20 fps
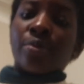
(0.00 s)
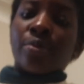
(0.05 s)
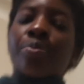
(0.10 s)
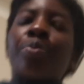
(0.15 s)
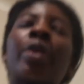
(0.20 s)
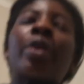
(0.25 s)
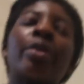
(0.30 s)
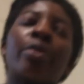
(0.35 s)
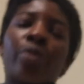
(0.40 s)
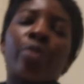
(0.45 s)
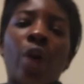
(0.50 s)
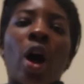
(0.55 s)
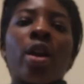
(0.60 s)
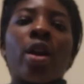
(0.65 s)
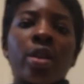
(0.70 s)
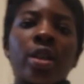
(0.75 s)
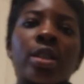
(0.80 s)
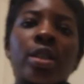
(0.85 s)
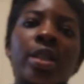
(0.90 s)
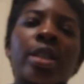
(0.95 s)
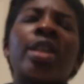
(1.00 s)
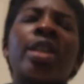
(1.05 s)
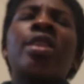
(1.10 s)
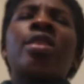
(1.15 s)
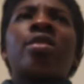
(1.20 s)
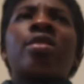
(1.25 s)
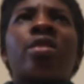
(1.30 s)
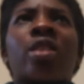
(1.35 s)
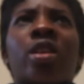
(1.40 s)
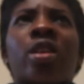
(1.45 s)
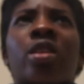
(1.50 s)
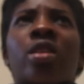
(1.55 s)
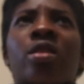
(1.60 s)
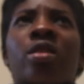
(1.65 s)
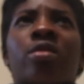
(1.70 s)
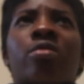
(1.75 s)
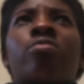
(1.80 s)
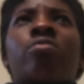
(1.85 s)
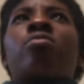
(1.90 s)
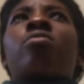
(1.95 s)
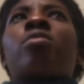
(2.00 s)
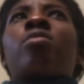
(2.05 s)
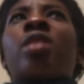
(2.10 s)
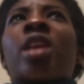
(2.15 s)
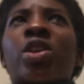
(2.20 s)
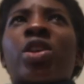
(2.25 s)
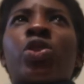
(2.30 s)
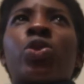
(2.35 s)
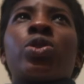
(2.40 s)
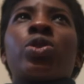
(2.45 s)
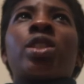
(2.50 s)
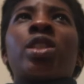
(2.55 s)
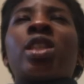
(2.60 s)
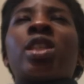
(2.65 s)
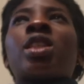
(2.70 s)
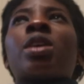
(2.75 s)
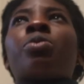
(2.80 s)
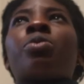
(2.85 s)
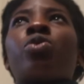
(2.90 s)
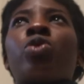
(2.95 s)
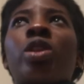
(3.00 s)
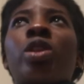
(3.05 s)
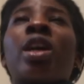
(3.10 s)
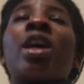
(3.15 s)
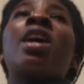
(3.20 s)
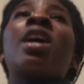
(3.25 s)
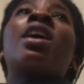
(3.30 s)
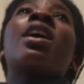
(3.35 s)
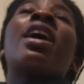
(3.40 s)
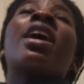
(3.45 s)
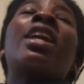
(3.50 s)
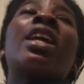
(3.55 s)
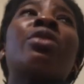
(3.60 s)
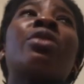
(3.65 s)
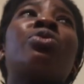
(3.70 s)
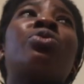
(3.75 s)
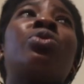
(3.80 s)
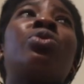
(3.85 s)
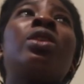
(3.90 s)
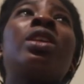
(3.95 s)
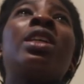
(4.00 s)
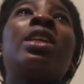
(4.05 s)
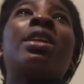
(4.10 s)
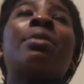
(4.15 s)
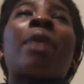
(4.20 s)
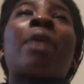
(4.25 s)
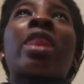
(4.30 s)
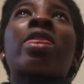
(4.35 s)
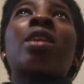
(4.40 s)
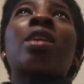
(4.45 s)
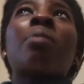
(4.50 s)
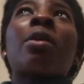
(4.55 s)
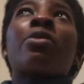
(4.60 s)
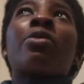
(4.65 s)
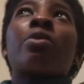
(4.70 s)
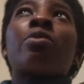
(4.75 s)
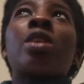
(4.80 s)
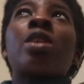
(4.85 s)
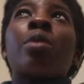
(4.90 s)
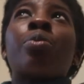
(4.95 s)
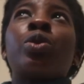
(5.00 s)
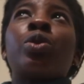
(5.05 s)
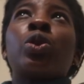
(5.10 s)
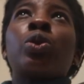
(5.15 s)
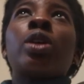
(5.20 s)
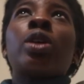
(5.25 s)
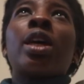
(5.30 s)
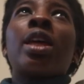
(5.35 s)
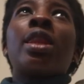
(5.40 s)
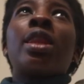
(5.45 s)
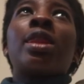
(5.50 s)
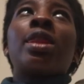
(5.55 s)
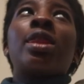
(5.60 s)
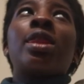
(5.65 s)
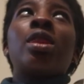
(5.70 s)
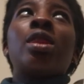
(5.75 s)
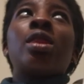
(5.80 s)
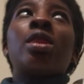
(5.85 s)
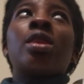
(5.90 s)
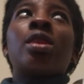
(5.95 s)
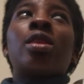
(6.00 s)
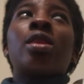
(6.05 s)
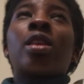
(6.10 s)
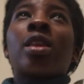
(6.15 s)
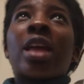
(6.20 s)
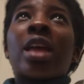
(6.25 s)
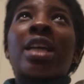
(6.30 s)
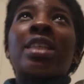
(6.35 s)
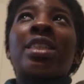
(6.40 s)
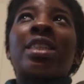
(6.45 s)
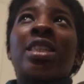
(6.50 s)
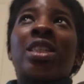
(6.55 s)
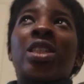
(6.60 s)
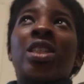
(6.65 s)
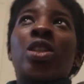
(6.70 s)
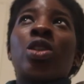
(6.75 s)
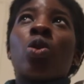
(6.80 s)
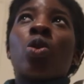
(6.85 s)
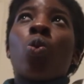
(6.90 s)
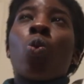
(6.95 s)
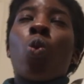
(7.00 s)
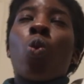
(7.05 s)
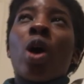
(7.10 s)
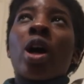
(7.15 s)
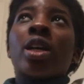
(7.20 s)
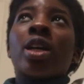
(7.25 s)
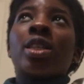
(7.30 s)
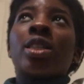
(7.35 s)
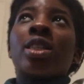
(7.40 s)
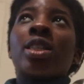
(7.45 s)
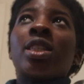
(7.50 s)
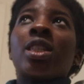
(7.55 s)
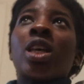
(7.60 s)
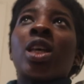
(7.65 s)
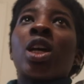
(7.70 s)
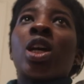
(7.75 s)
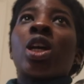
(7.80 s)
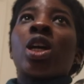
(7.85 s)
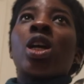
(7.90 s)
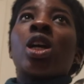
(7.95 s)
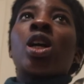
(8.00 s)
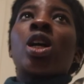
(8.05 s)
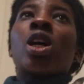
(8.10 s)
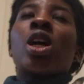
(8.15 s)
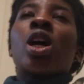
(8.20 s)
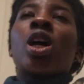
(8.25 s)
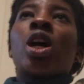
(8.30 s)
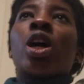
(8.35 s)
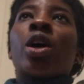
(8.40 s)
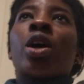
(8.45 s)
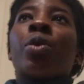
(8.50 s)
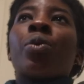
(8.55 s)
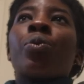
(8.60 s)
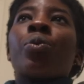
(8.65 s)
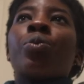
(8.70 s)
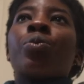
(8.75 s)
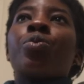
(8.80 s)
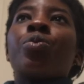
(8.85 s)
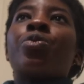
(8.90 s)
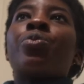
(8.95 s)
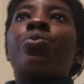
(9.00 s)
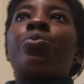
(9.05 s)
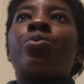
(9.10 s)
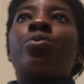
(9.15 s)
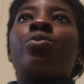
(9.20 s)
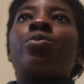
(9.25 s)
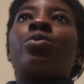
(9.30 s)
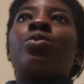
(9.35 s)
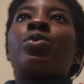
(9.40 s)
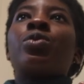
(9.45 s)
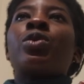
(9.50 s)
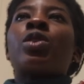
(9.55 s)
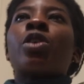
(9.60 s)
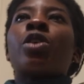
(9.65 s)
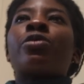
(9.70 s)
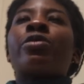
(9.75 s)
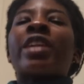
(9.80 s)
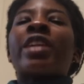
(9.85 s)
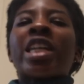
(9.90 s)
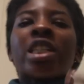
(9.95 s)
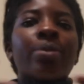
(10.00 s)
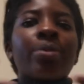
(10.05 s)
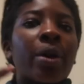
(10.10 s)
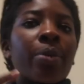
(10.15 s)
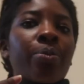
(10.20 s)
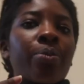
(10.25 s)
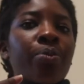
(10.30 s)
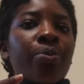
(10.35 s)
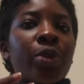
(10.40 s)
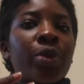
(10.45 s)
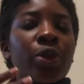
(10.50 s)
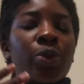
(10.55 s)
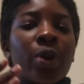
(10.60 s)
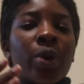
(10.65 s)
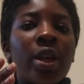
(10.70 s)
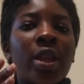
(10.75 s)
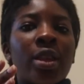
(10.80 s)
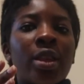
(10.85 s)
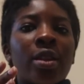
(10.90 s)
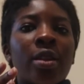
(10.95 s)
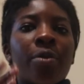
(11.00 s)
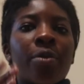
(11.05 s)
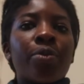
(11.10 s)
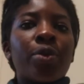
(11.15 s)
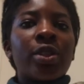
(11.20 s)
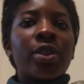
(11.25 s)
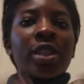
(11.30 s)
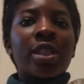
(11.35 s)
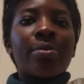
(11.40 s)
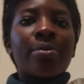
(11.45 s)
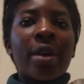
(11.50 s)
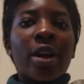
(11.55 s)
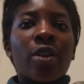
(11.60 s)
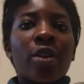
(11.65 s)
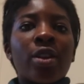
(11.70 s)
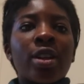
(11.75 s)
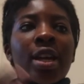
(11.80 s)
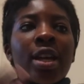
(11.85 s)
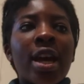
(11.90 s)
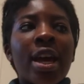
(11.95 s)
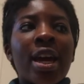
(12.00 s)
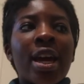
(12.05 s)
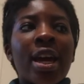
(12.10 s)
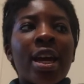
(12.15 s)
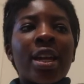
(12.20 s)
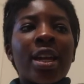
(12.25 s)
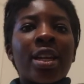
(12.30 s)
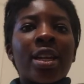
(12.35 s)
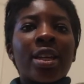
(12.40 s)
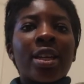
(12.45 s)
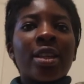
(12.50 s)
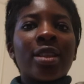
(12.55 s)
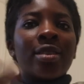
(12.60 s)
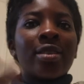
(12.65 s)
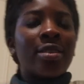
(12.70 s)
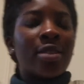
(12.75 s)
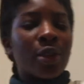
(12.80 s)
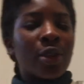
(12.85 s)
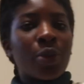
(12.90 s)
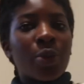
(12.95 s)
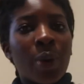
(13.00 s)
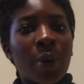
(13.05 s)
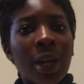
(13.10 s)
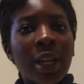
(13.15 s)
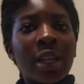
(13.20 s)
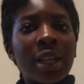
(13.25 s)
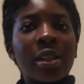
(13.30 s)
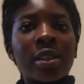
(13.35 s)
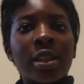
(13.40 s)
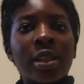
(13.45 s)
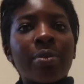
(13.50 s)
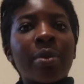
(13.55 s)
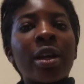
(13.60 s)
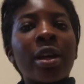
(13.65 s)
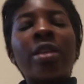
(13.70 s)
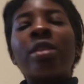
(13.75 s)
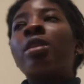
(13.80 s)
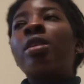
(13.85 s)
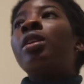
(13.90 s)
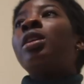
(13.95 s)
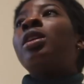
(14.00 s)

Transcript: But honestly, the last two seasons I'm really and I really I think my favorite episode in the last season was um the flashback between Princess Margaret and the Queen Elizabeth.